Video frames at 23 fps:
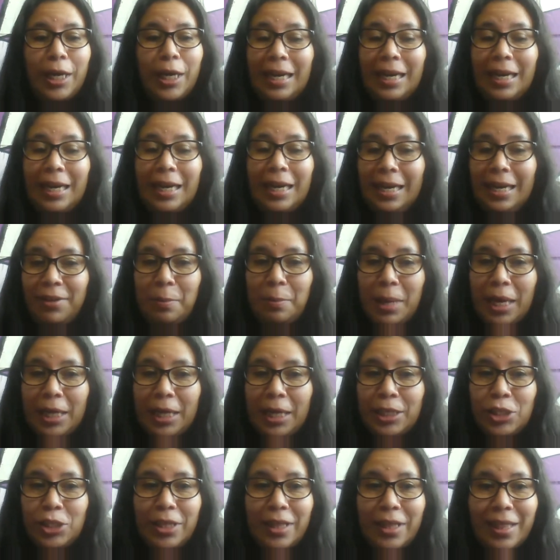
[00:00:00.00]
if you can
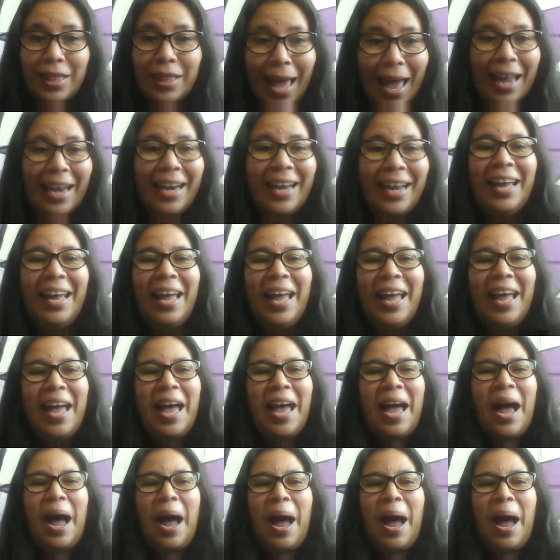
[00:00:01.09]
even imagine that.